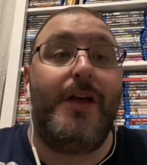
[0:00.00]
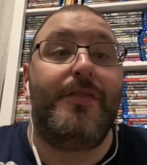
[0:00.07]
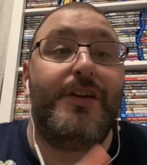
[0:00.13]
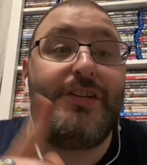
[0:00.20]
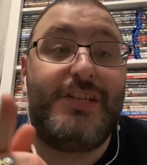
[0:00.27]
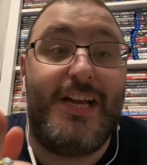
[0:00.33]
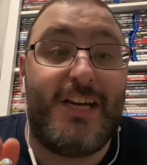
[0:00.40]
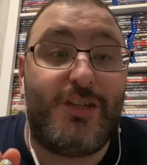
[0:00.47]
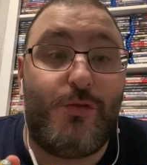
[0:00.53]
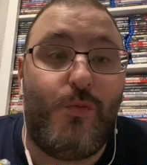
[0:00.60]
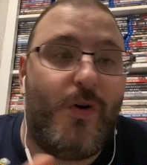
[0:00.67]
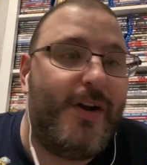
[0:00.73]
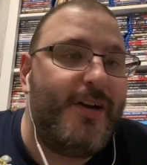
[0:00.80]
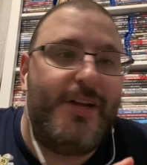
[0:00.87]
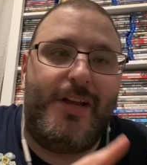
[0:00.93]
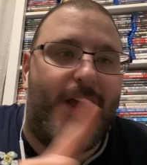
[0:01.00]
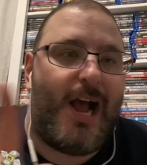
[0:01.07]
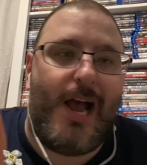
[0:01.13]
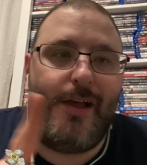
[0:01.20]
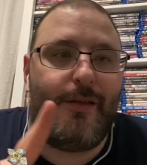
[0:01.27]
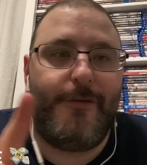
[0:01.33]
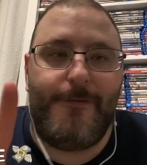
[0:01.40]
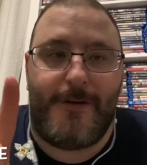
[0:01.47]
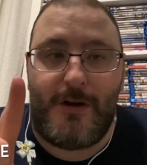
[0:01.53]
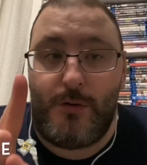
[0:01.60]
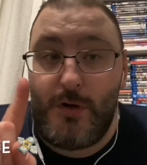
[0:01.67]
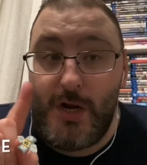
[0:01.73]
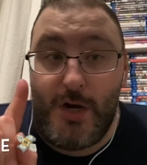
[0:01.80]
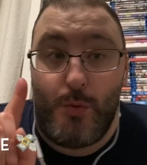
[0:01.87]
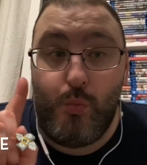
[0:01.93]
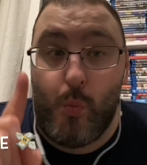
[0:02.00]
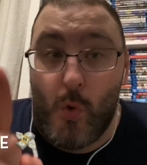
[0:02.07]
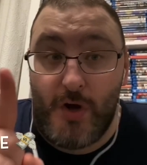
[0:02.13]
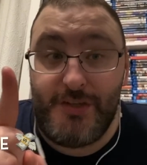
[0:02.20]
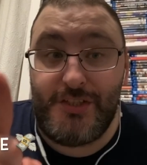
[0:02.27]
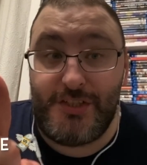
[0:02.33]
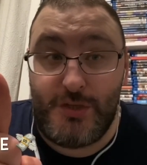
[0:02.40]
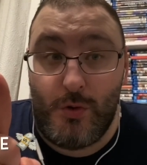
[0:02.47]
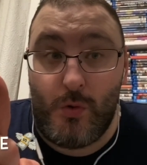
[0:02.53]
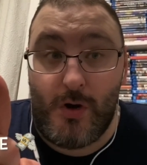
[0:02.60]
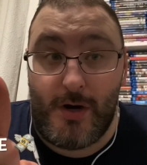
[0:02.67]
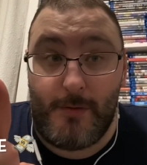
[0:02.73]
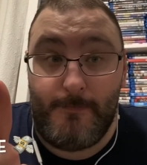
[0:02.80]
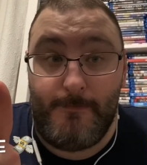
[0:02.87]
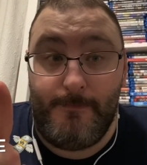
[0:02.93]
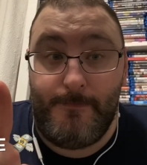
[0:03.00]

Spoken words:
This next one I only found at one store